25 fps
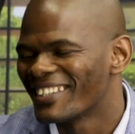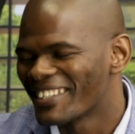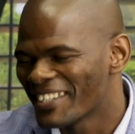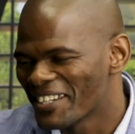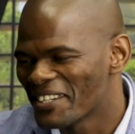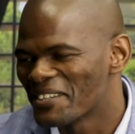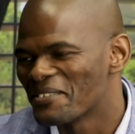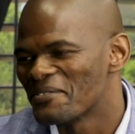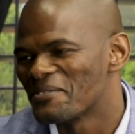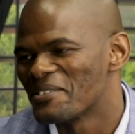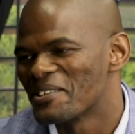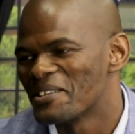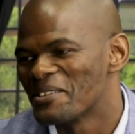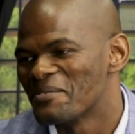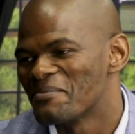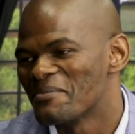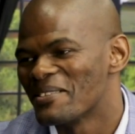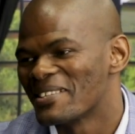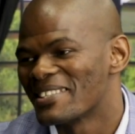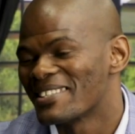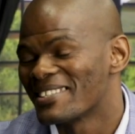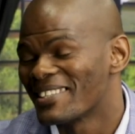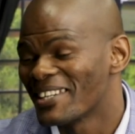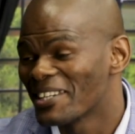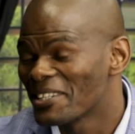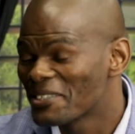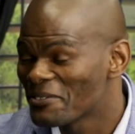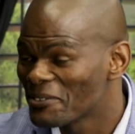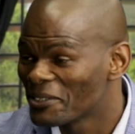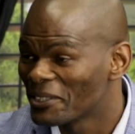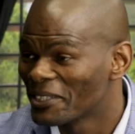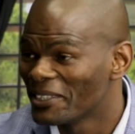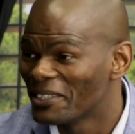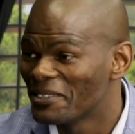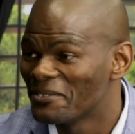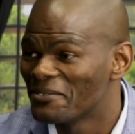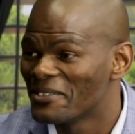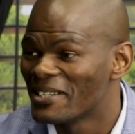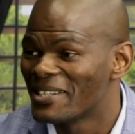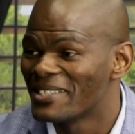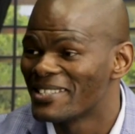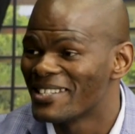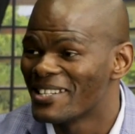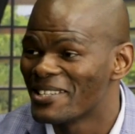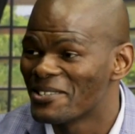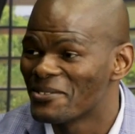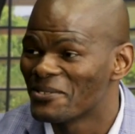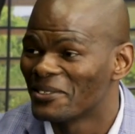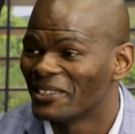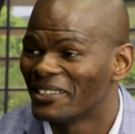Yeah. Thank you very much. Thanks for the invite
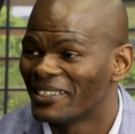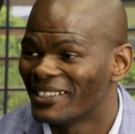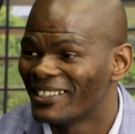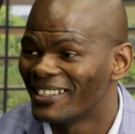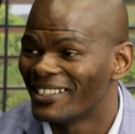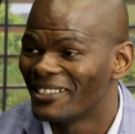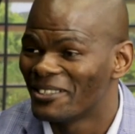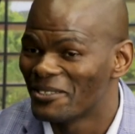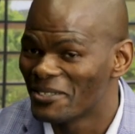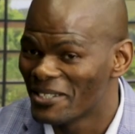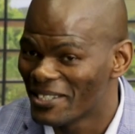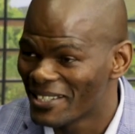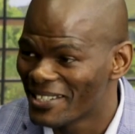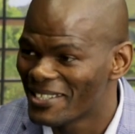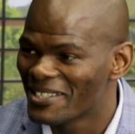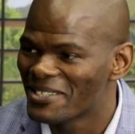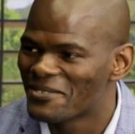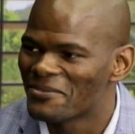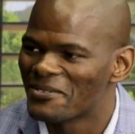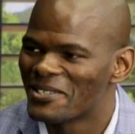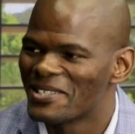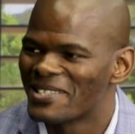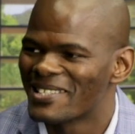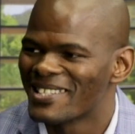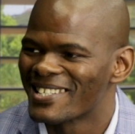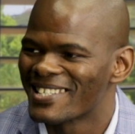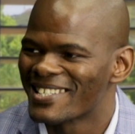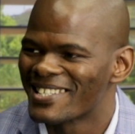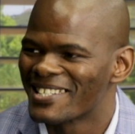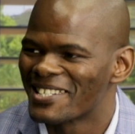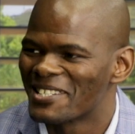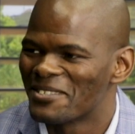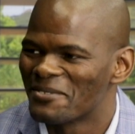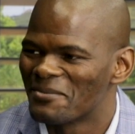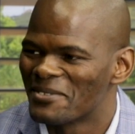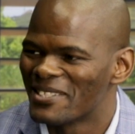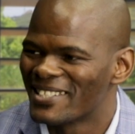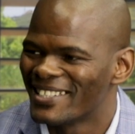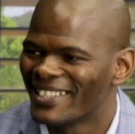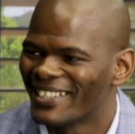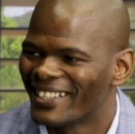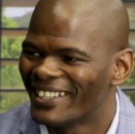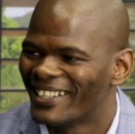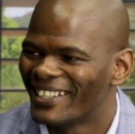as well. It is fantastic to be here.